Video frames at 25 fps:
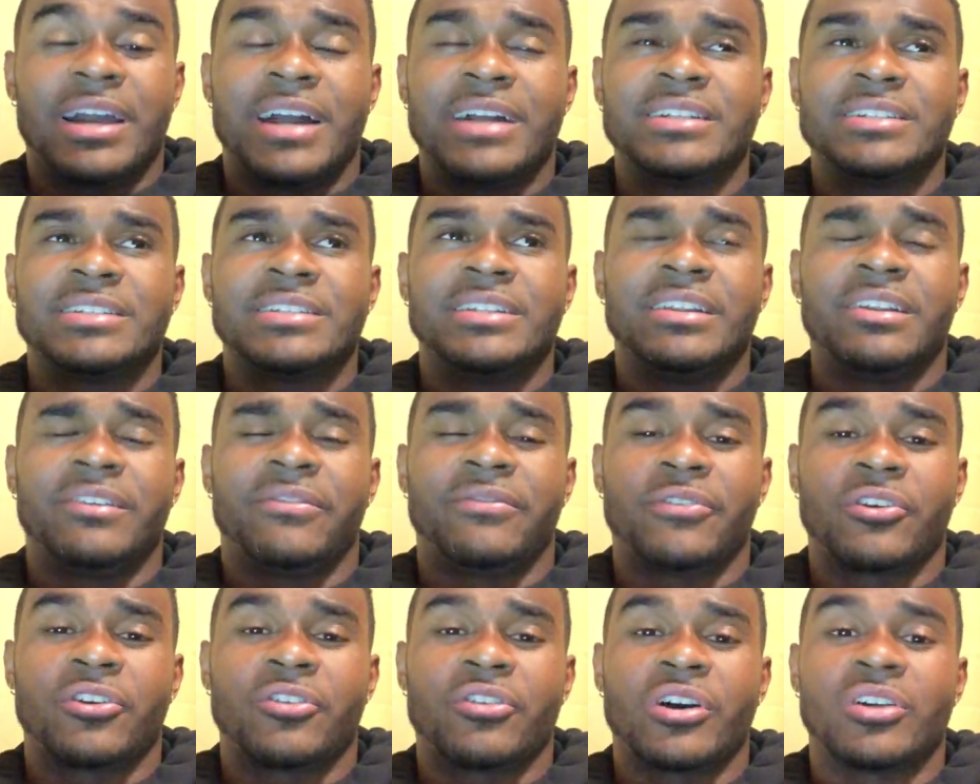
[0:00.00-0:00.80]
I just need to
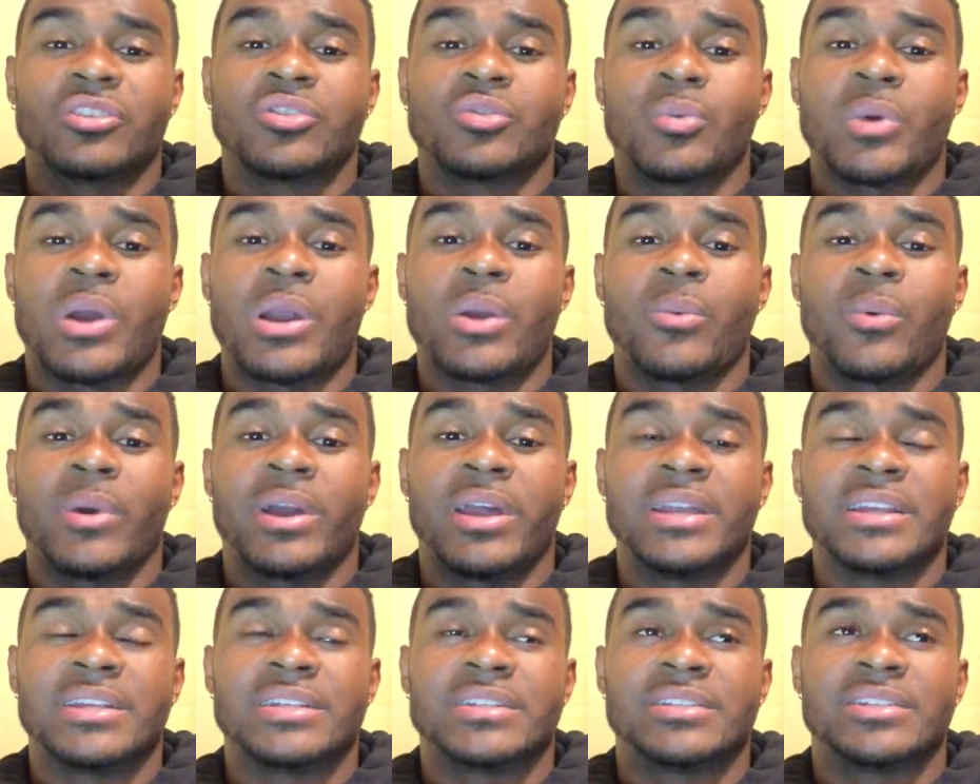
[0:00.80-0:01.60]
figure out the right
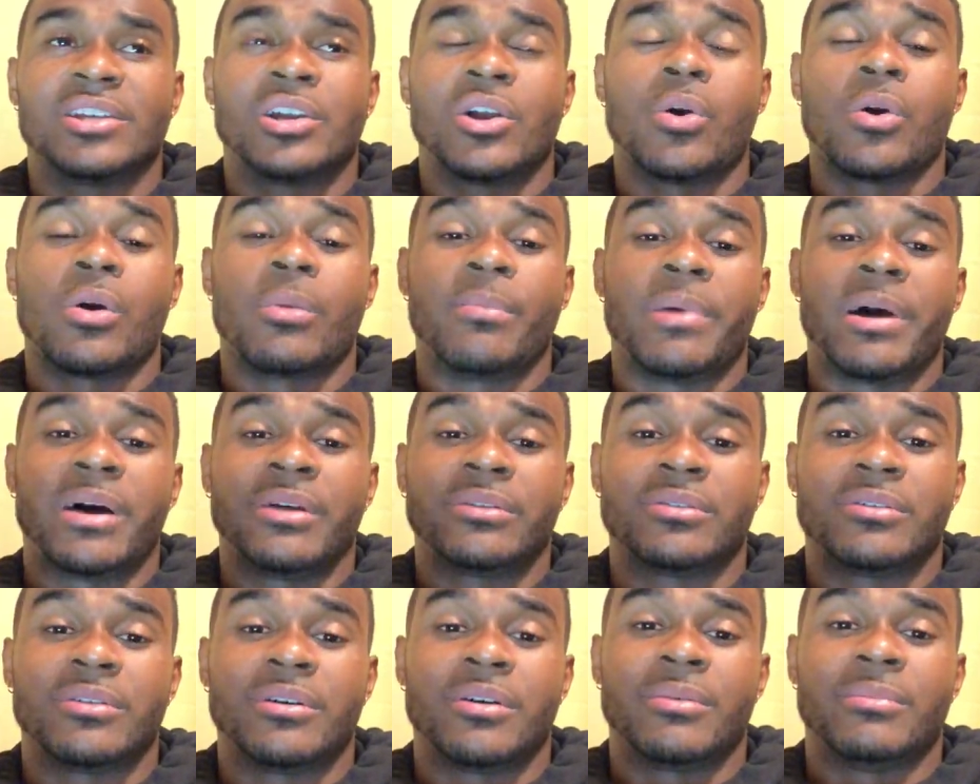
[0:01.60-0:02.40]
ways to go
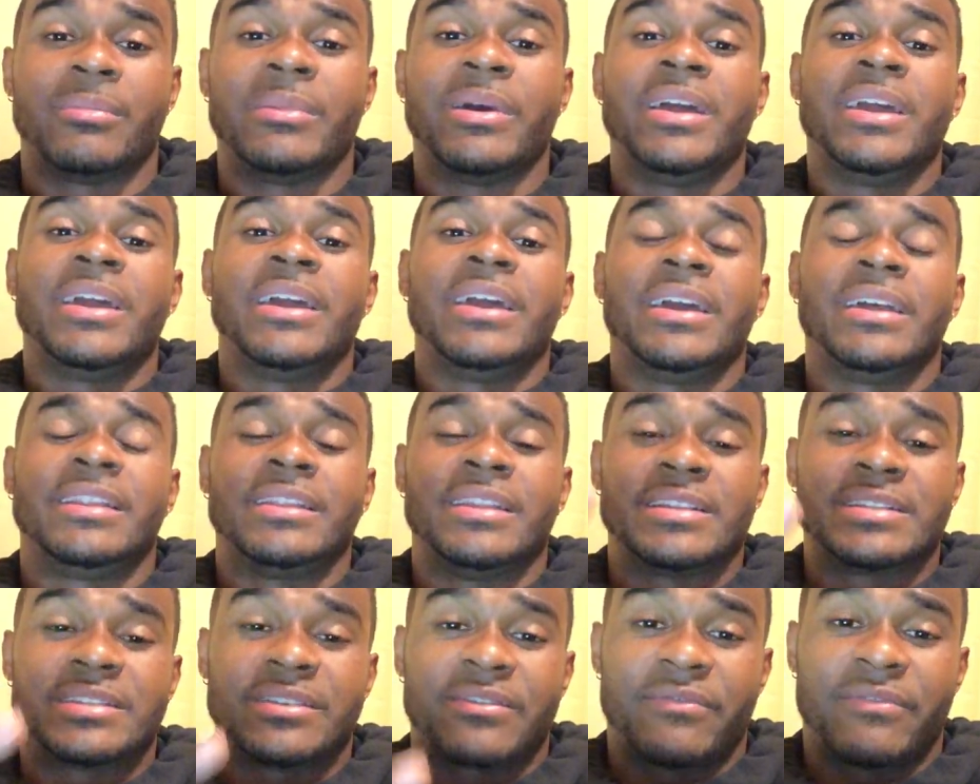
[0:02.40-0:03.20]
about them in
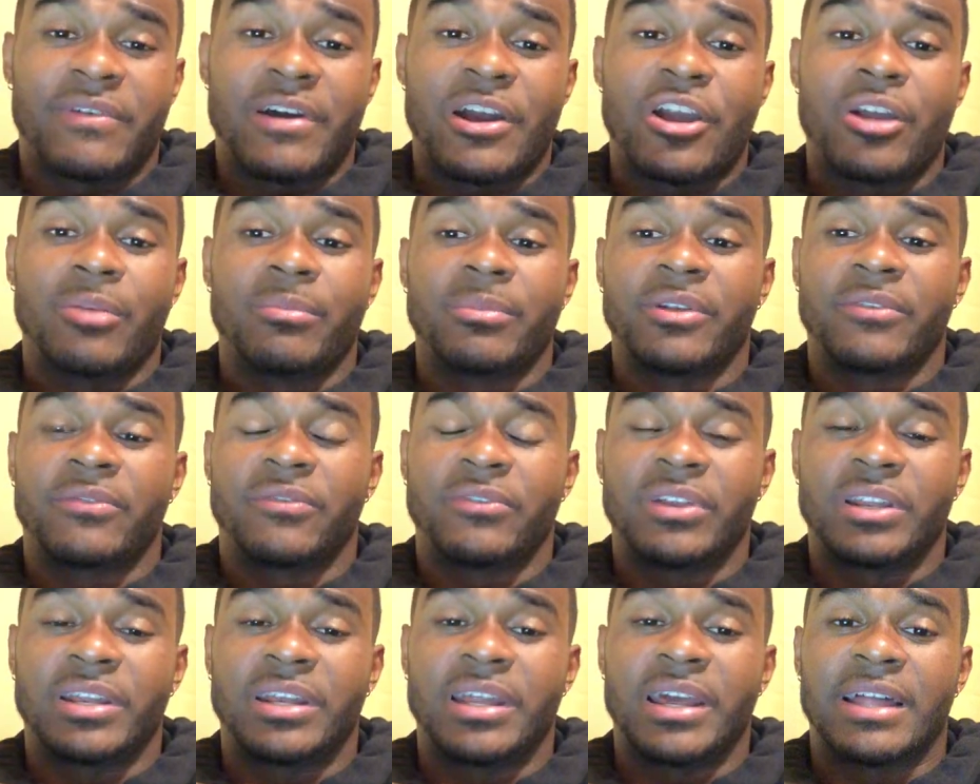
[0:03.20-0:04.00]
this environment
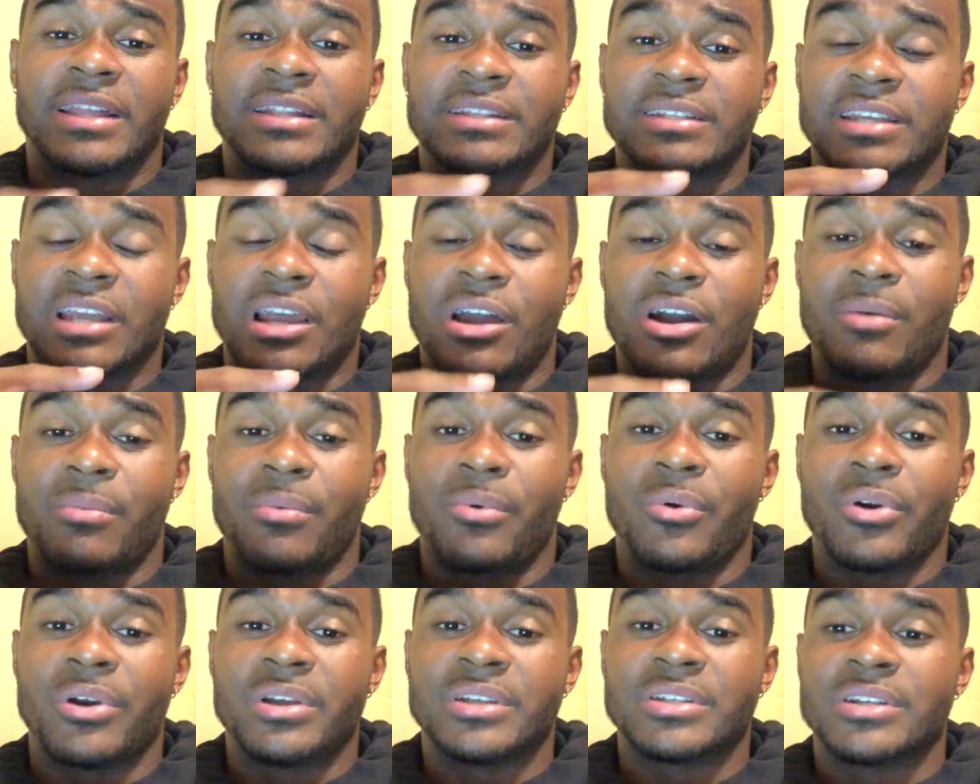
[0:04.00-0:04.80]
for the Dallas
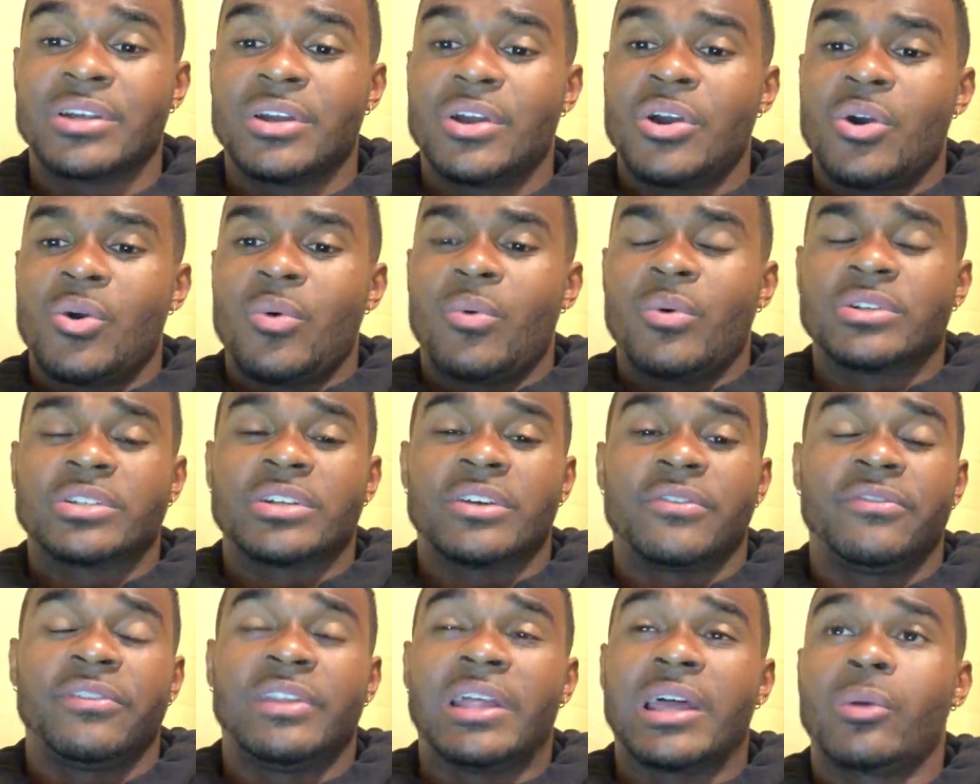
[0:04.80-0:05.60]
Cowboys, which
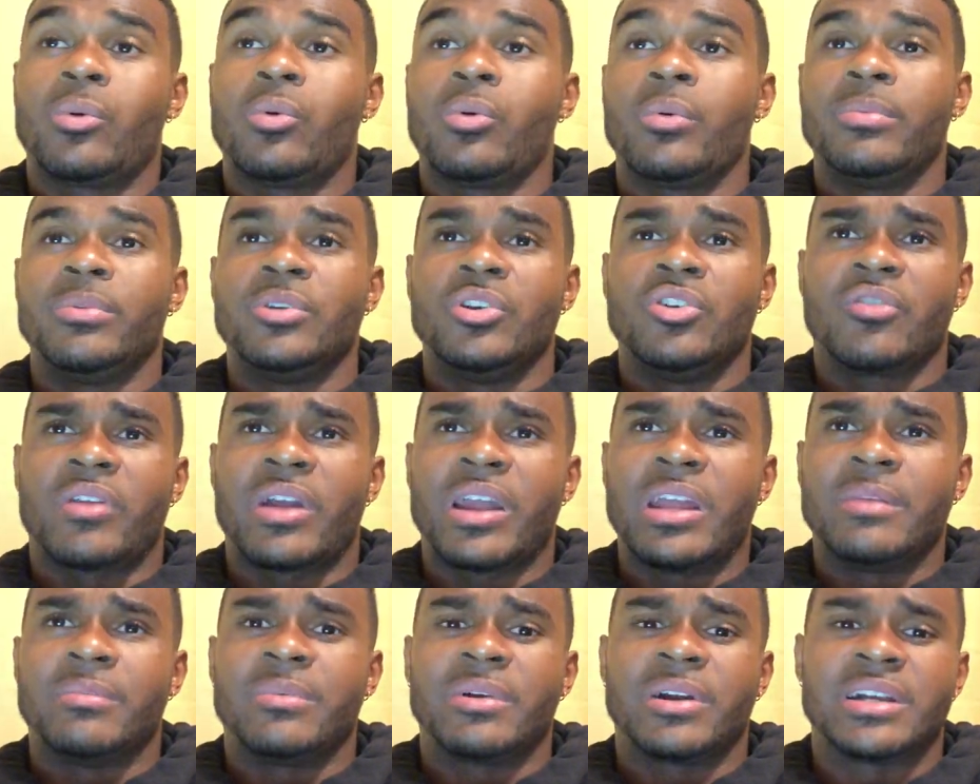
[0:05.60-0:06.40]
I feel like would be
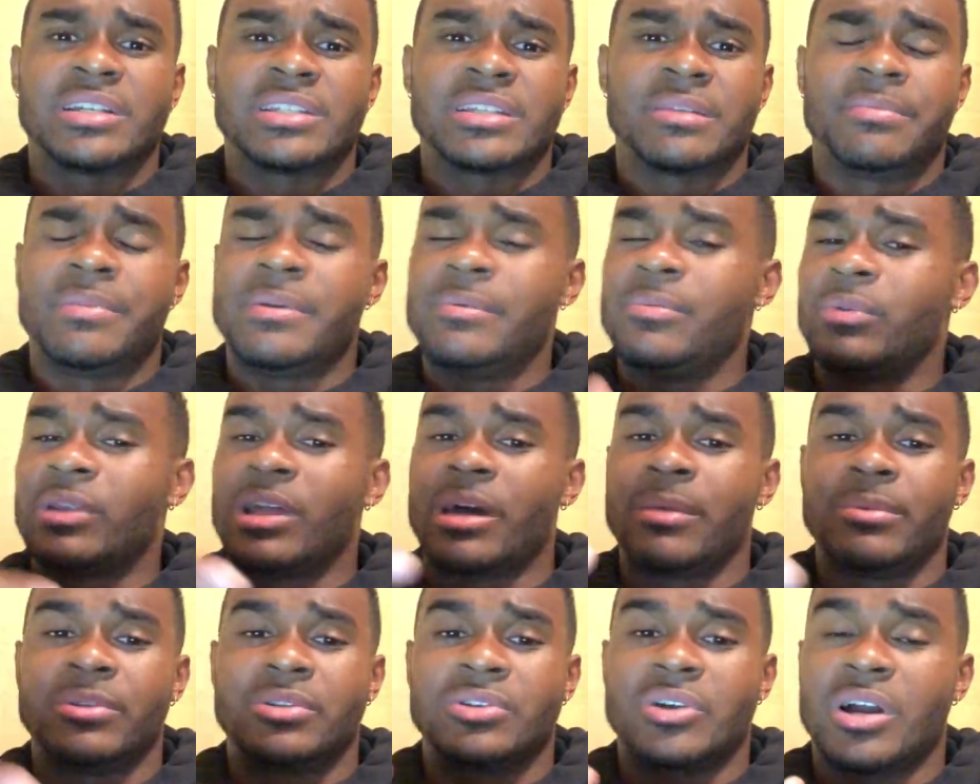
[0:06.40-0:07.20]
great, because the people
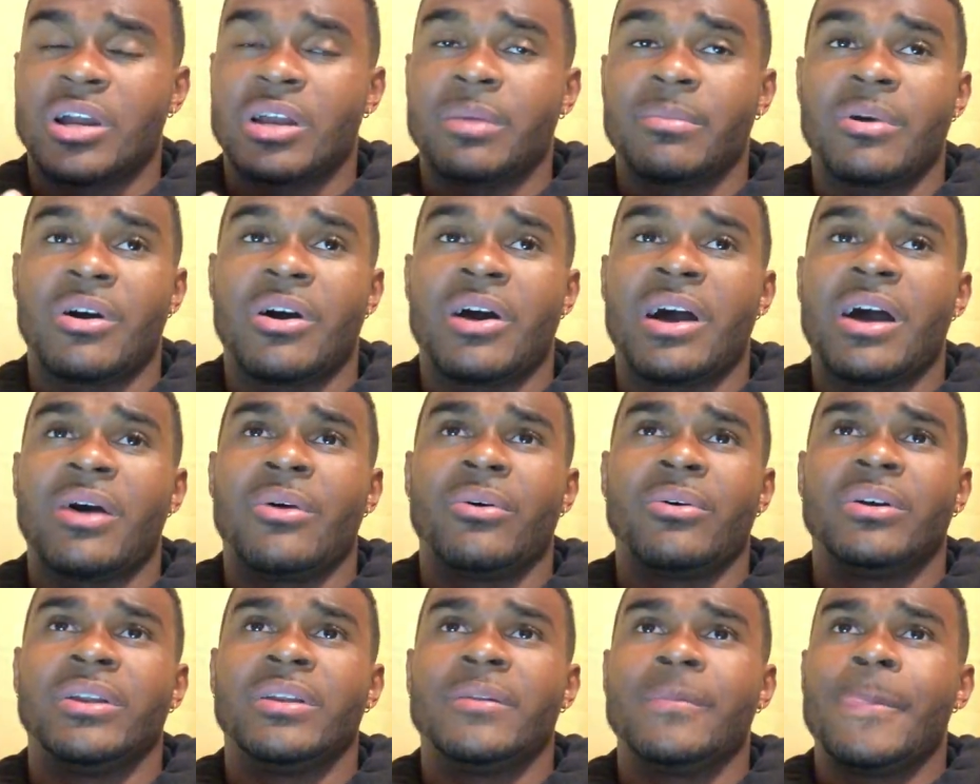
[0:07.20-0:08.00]
I'll be talking about, I
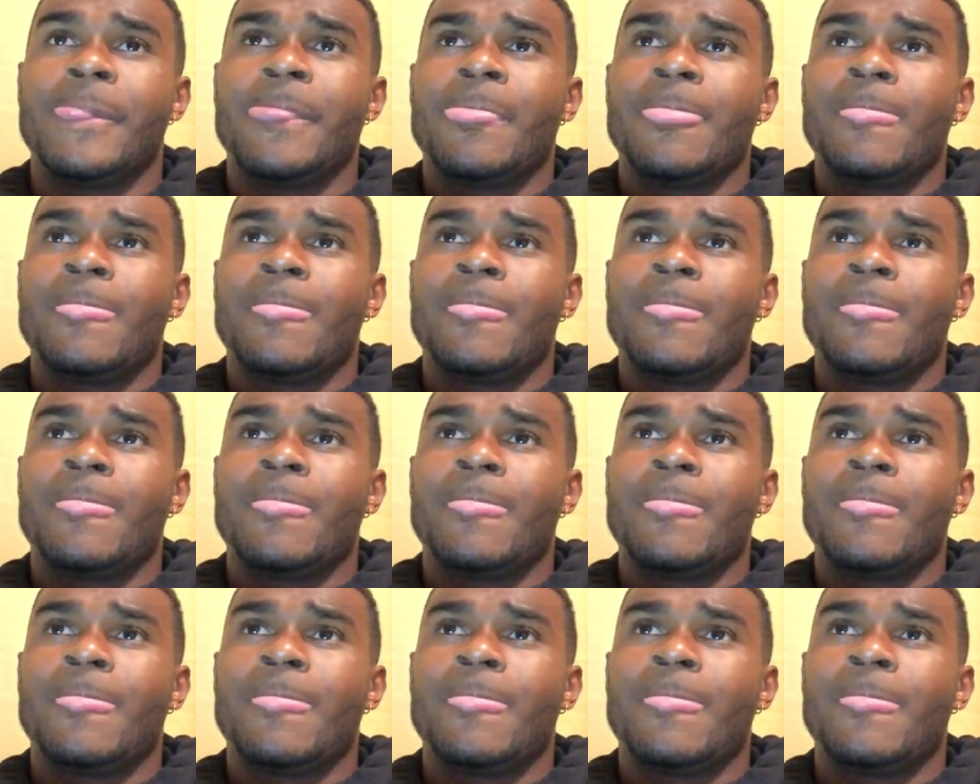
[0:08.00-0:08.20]
would